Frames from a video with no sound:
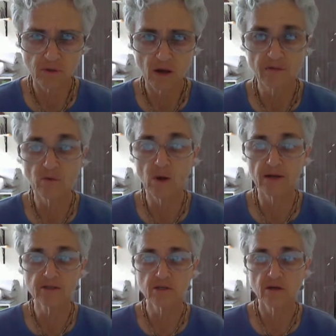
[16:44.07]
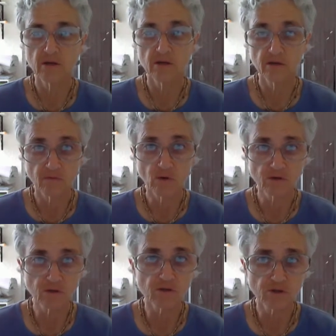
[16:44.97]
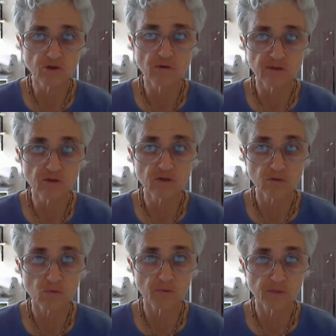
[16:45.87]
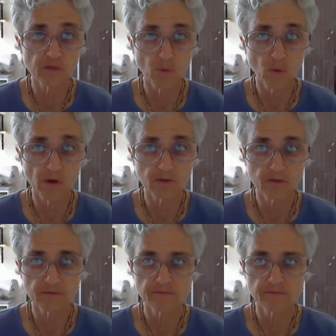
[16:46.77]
Otherwise, devotional service will be spoiled."